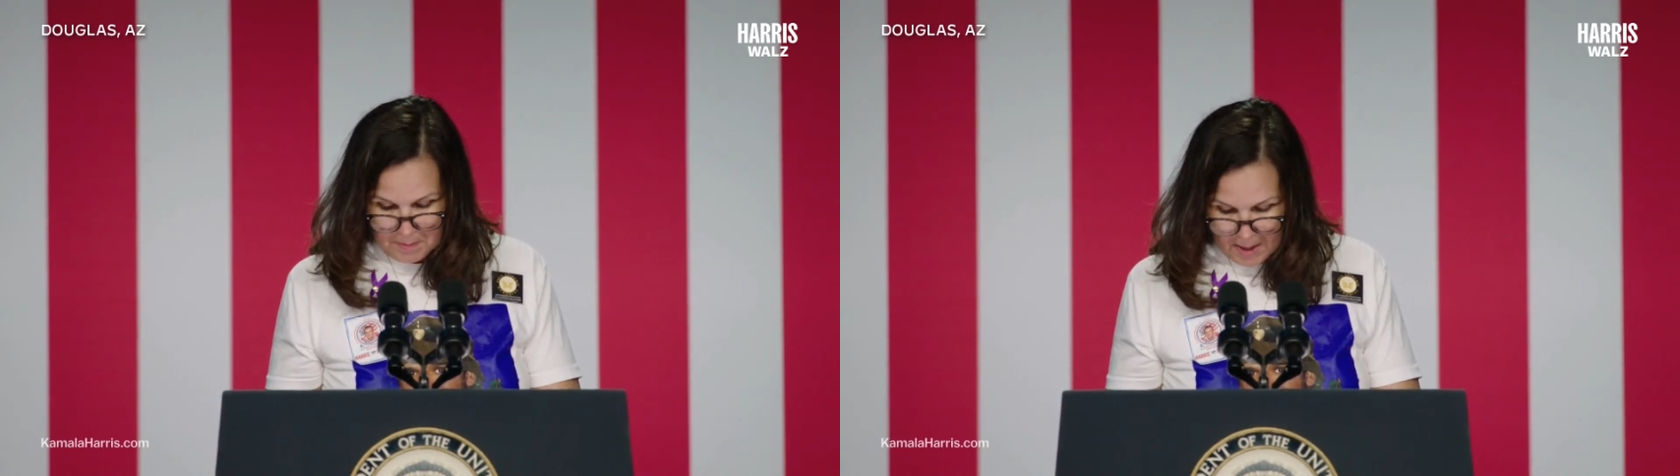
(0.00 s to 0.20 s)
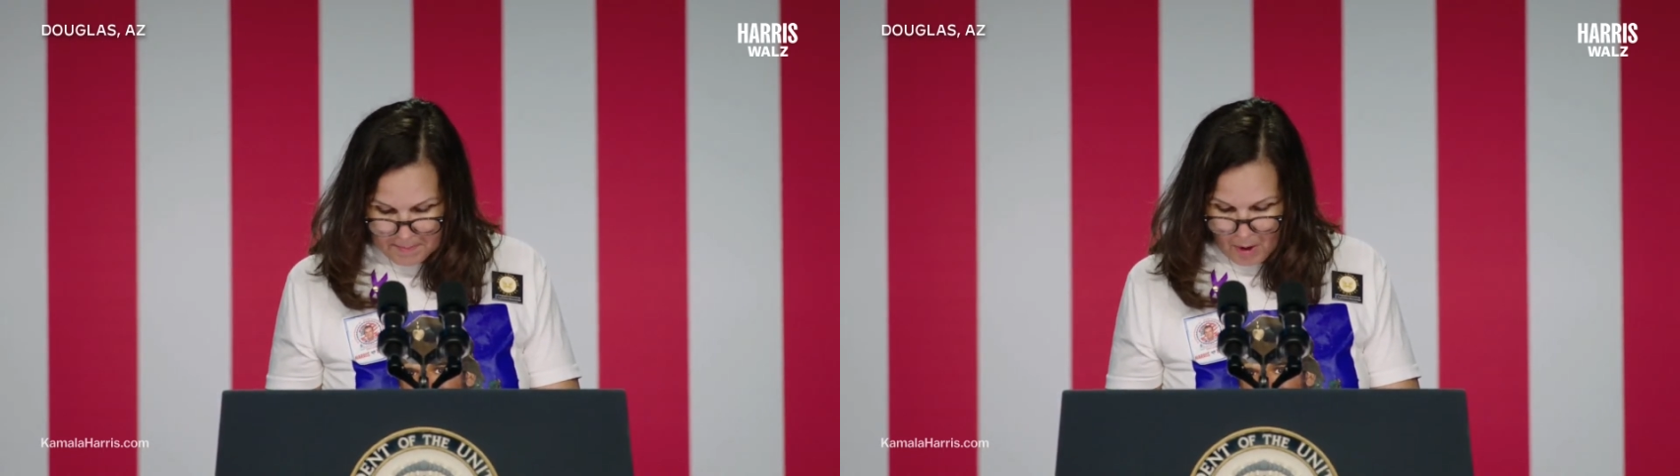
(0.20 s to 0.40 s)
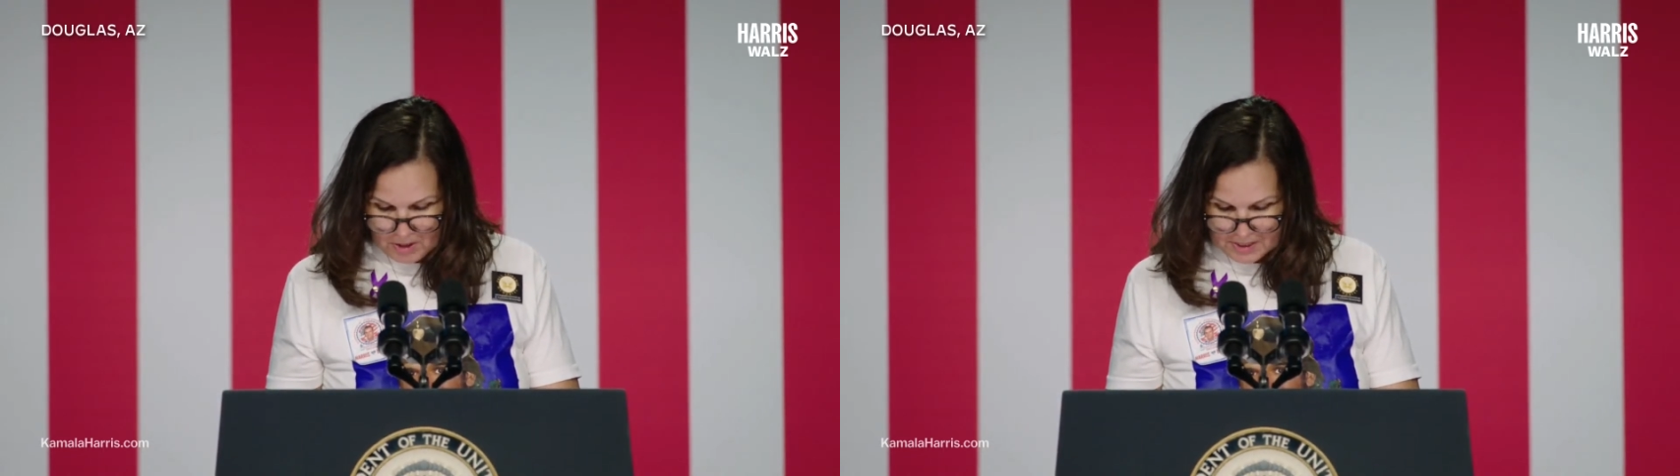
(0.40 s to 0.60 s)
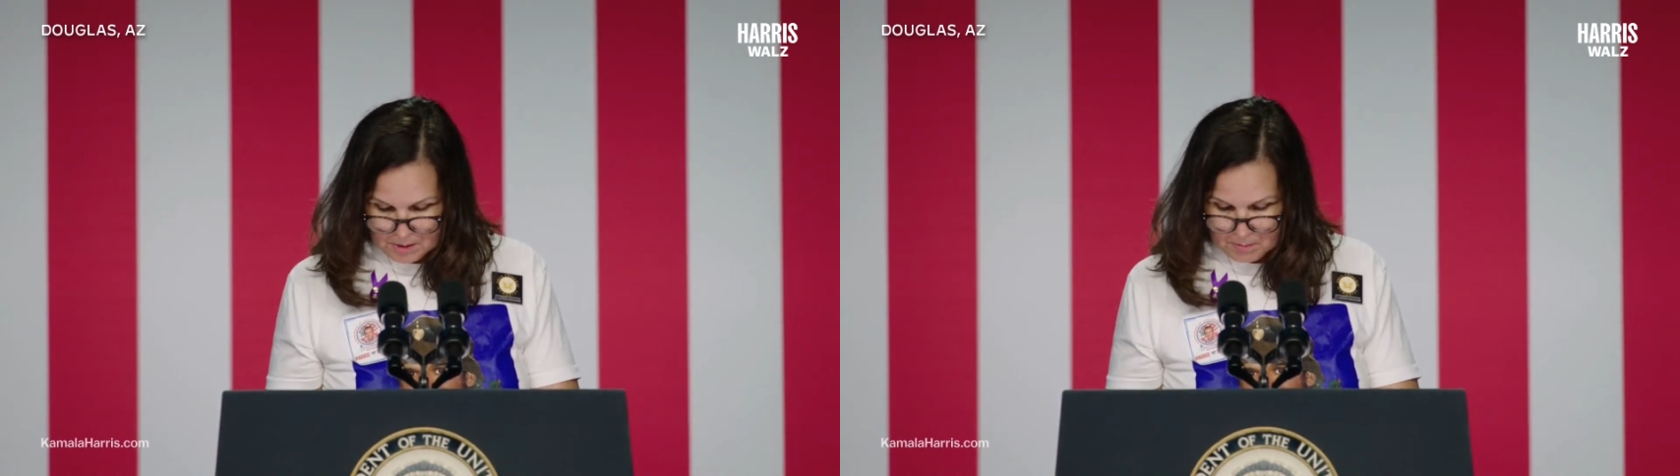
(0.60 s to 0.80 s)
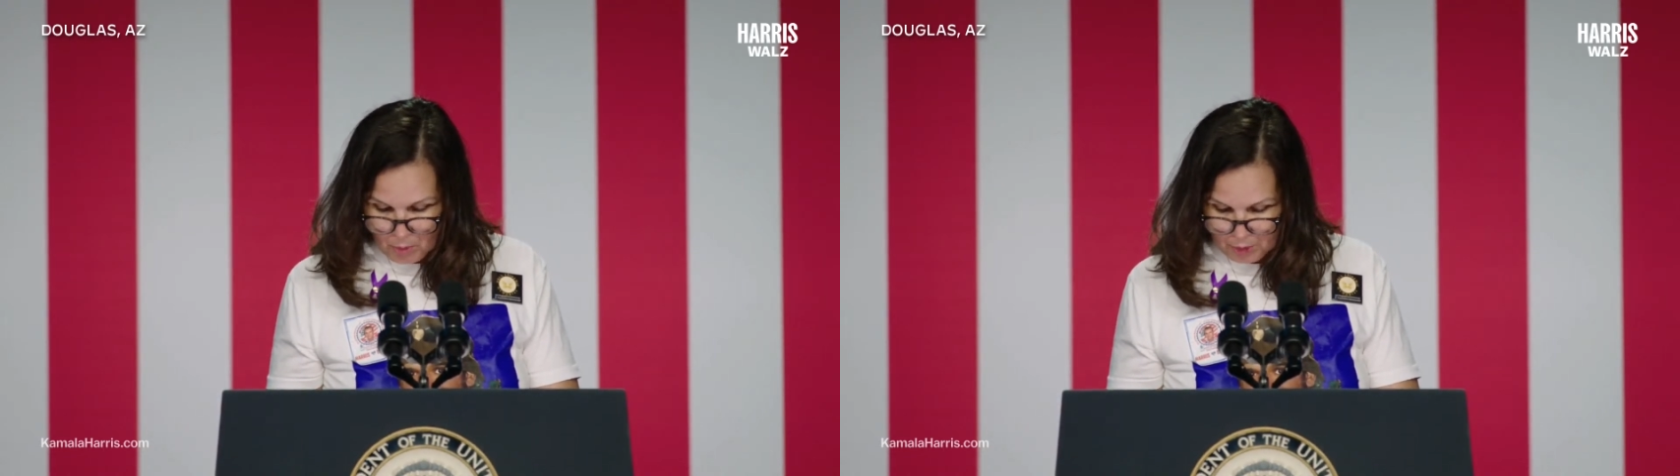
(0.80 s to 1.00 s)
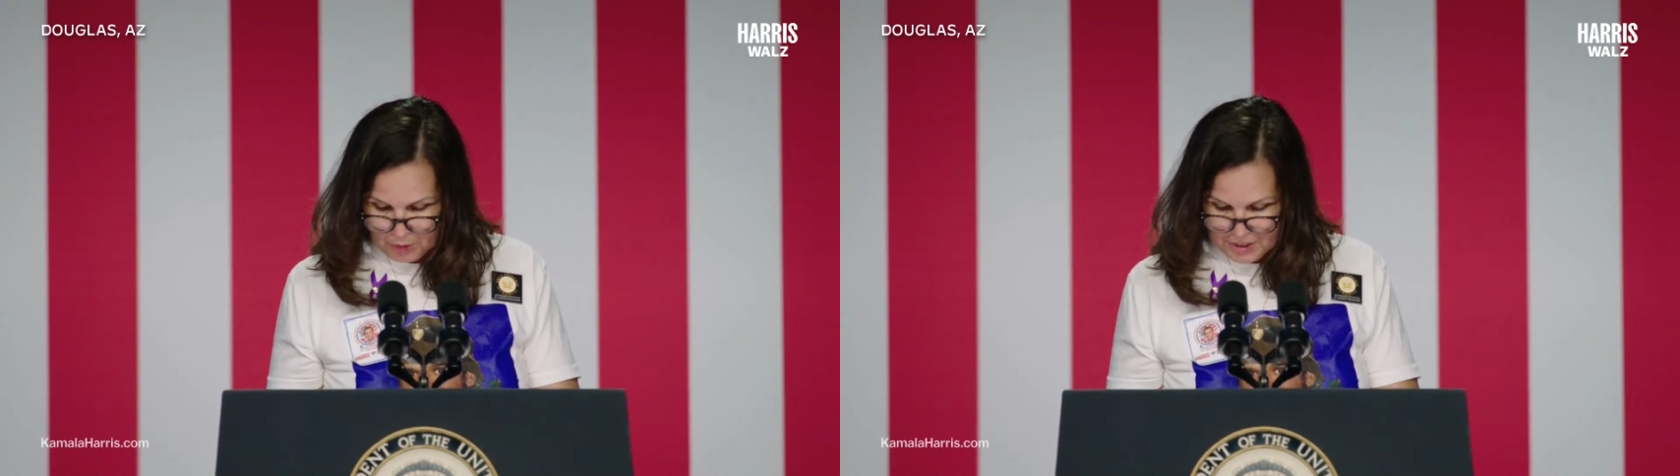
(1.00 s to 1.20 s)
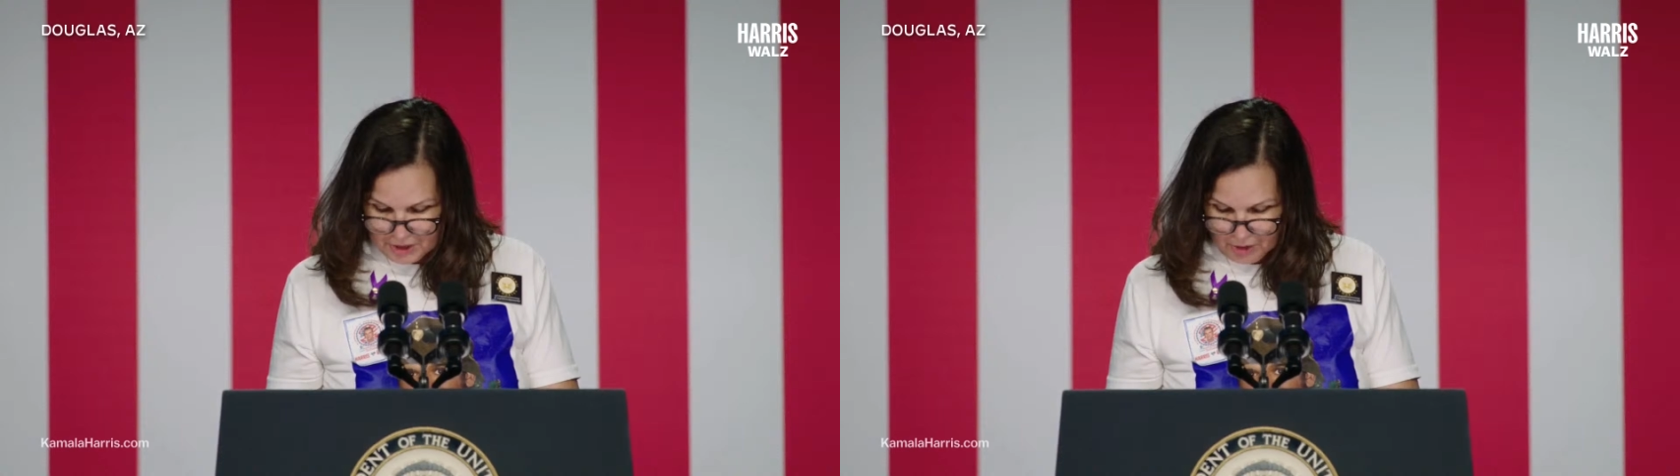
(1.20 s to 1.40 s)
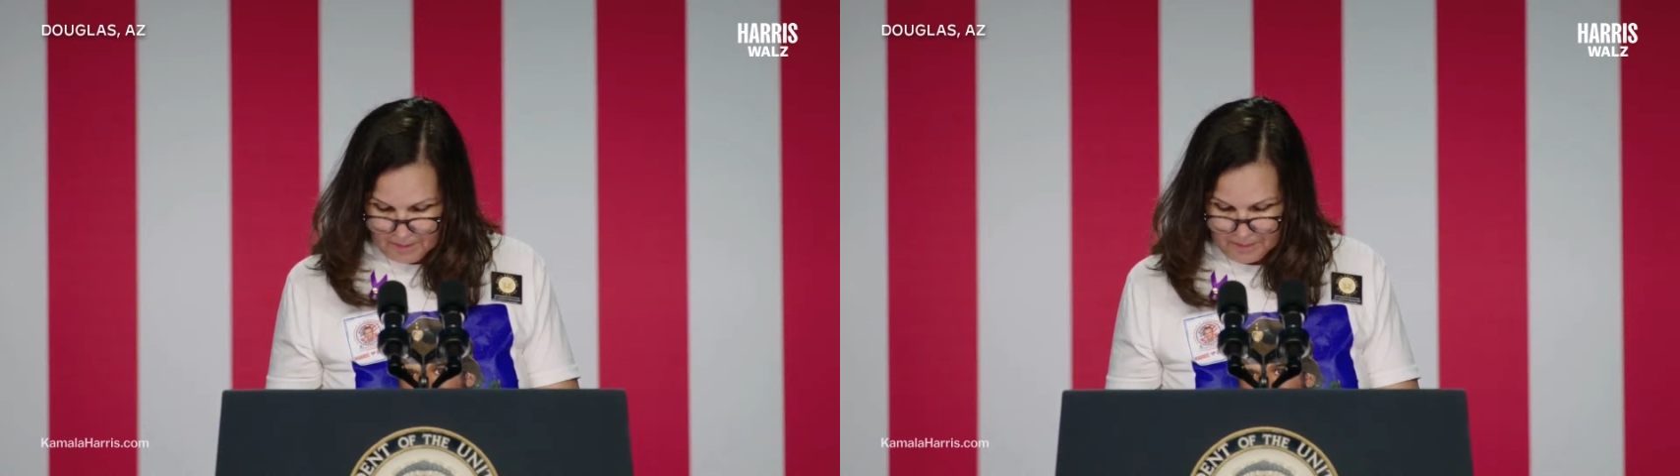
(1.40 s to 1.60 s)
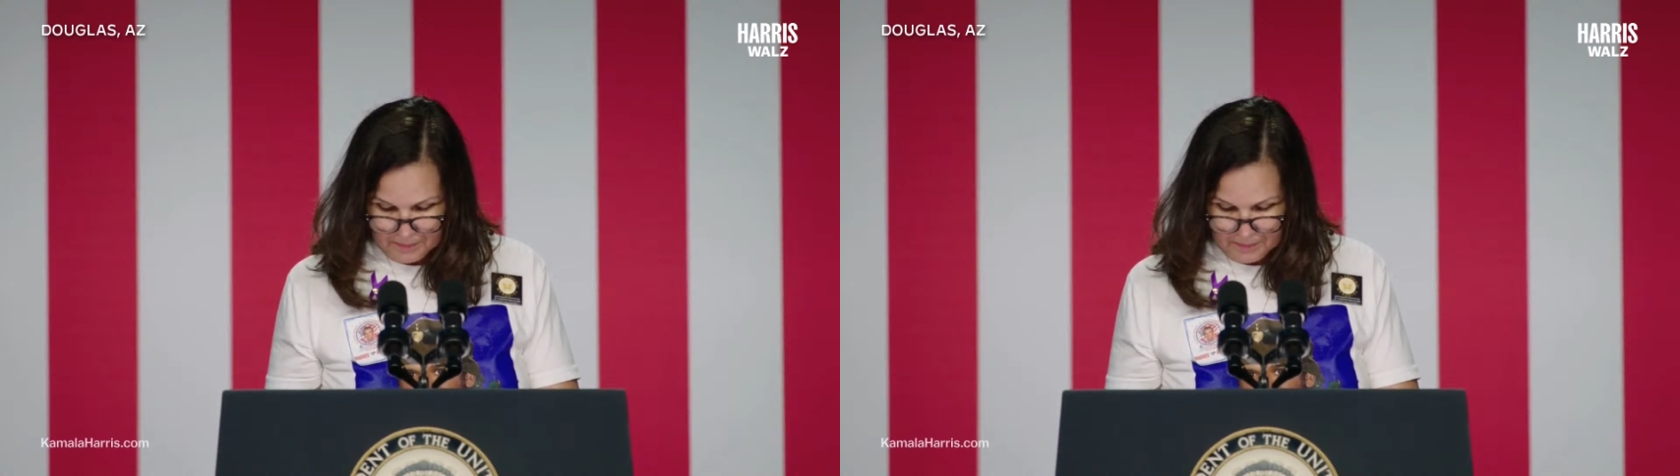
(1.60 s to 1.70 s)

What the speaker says: bipartisan border deal,